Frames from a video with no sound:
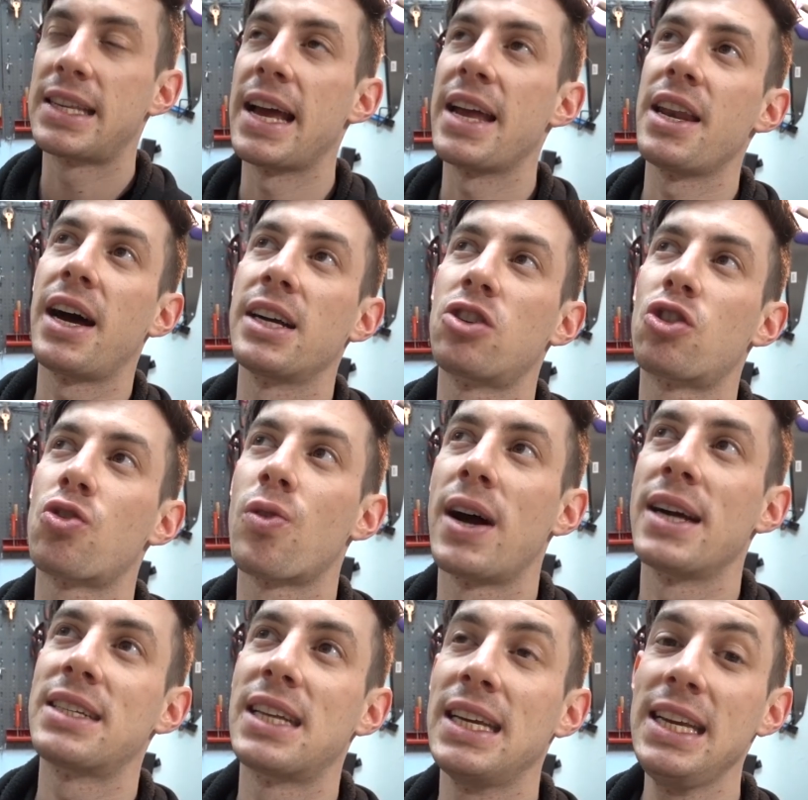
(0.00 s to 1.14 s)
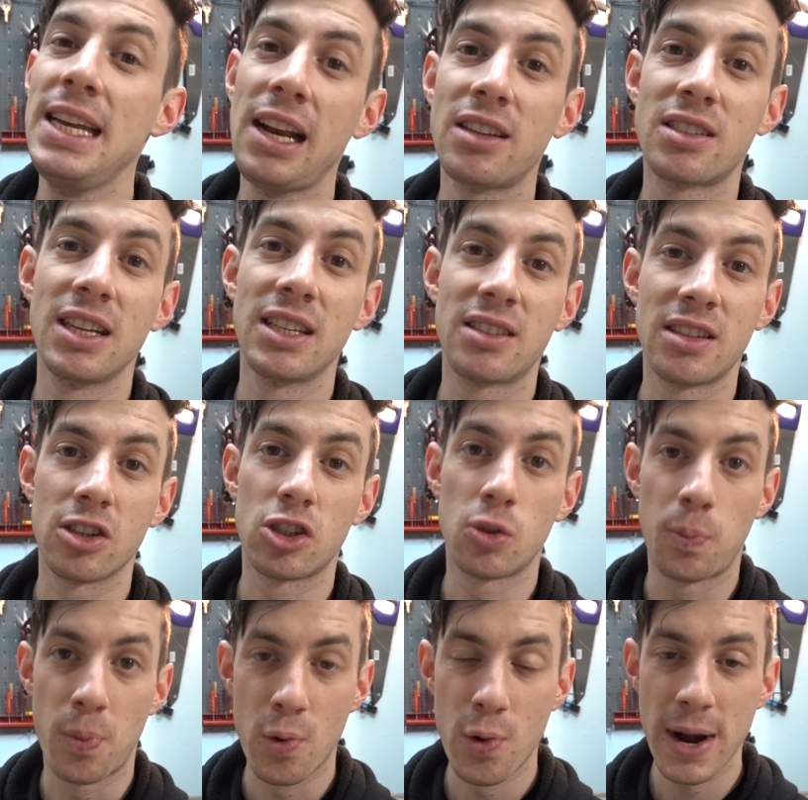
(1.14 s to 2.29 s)
Then I tried the Eagle 6
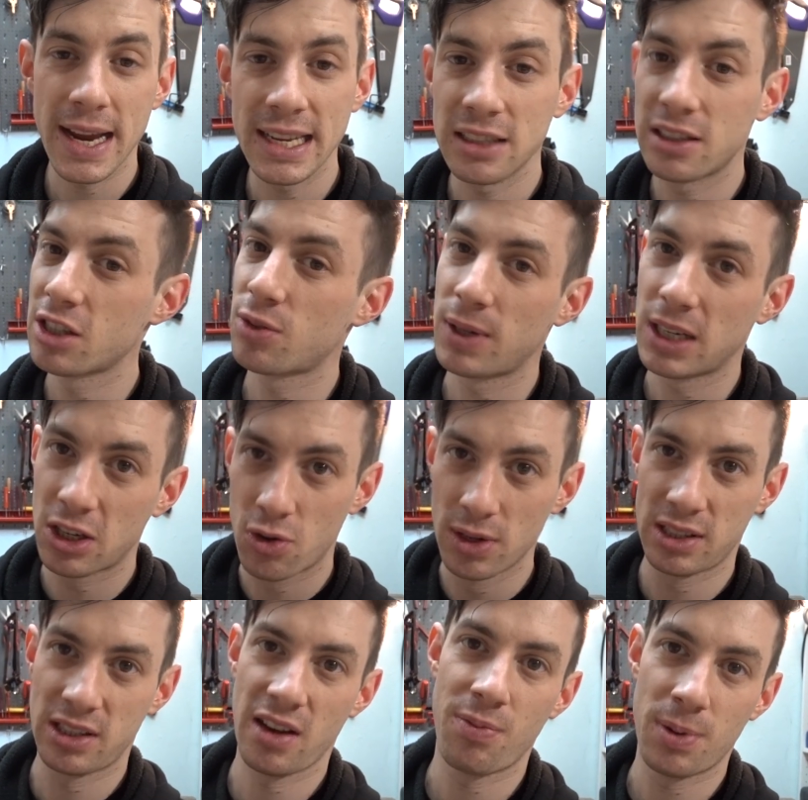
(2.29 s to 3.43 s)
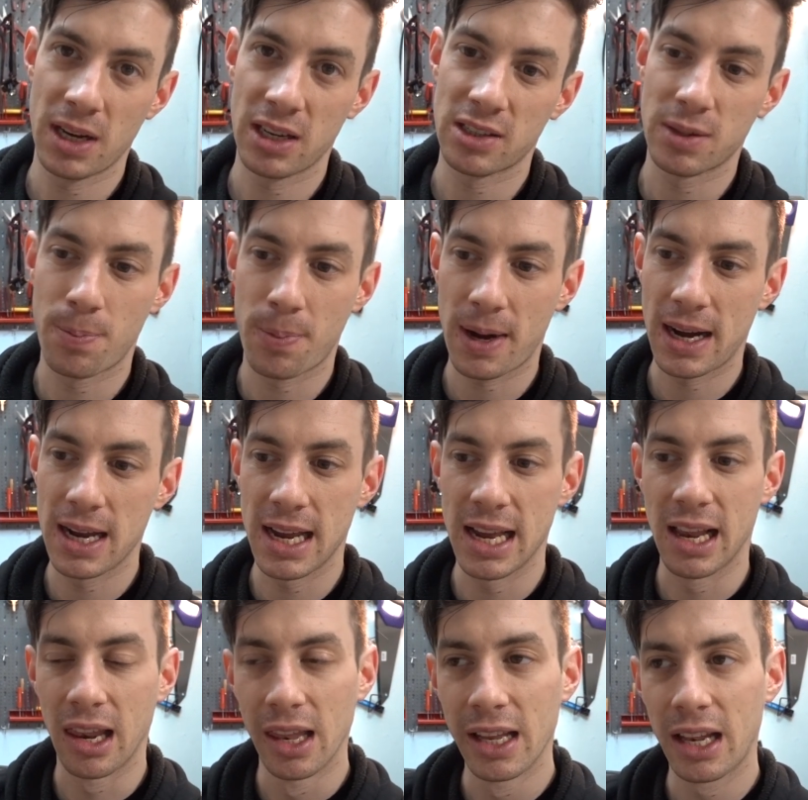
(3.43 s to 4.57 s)
Spring. This one increased the FPS by a
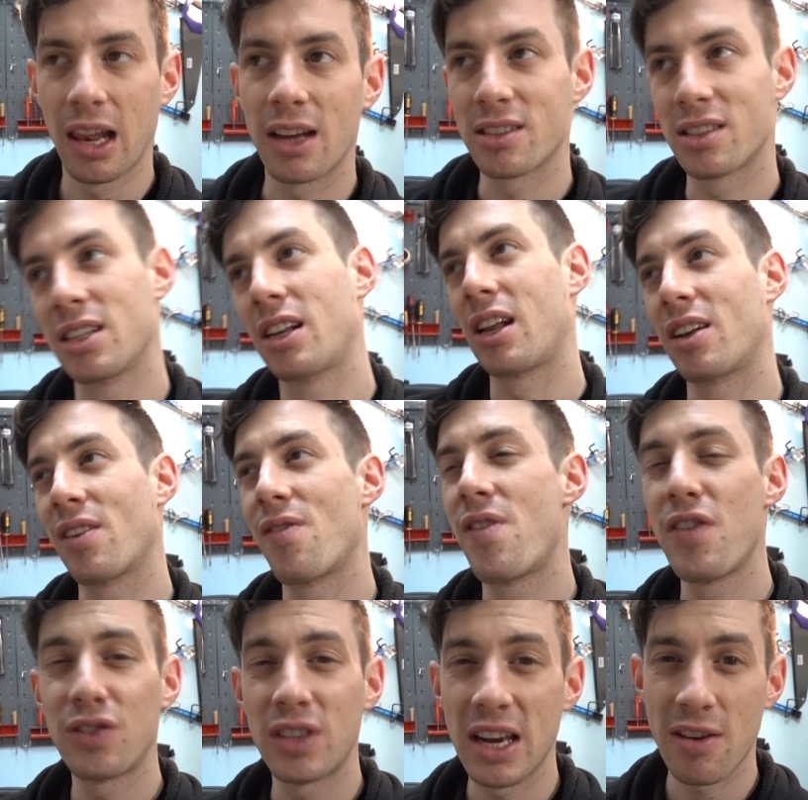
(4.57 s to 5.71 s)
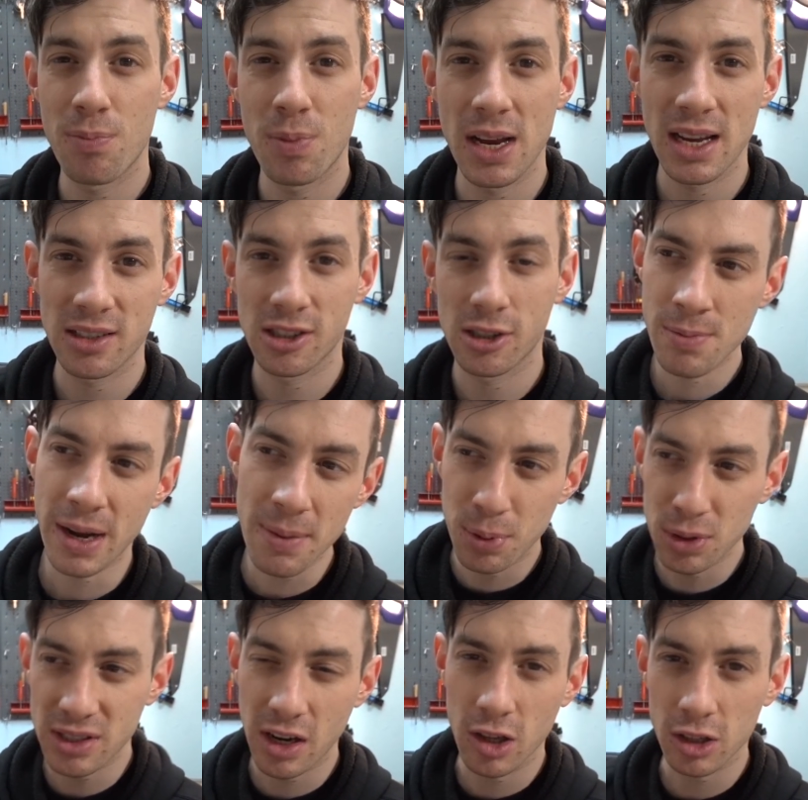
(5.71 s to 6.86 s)
little, I think like 15 FPS, but it
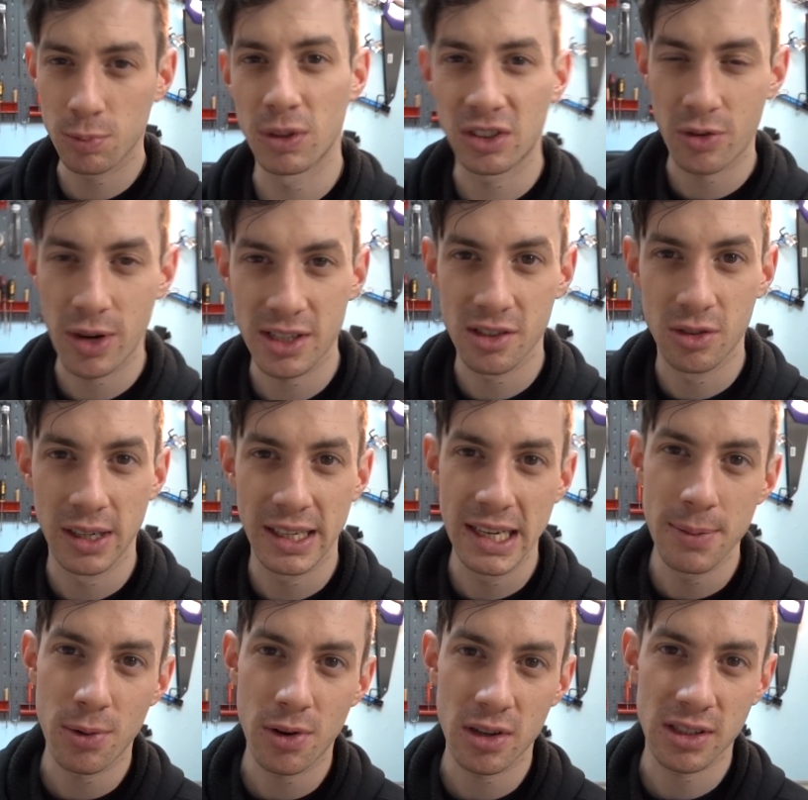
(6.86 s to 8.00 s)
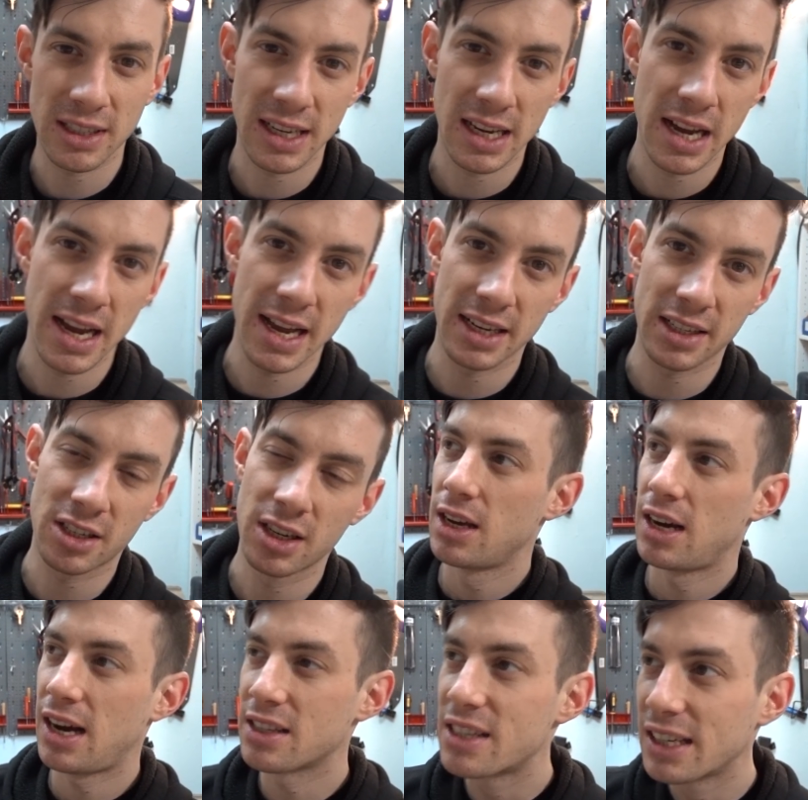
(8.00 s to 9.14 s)
puts a lot more stress into the gearbox and
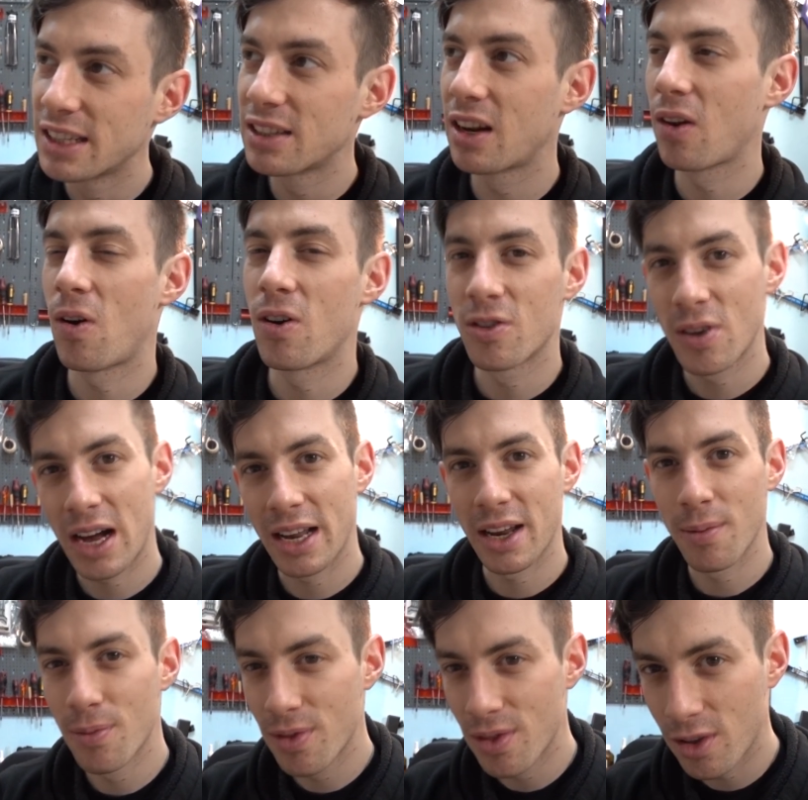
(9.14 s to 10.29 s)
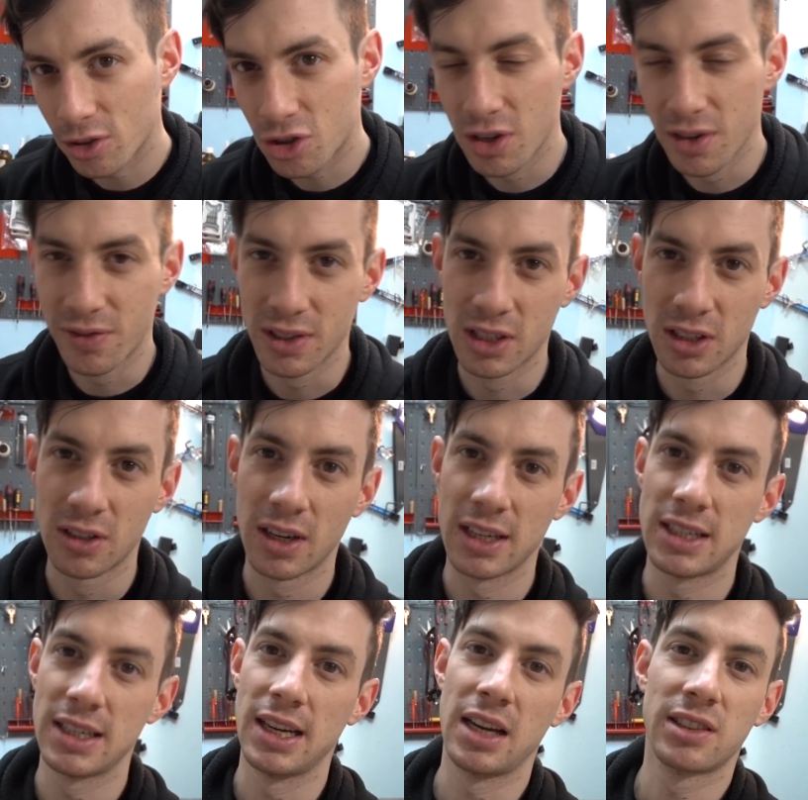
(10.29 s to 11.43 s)
I think in the long run I'm not sure if it's a good idea.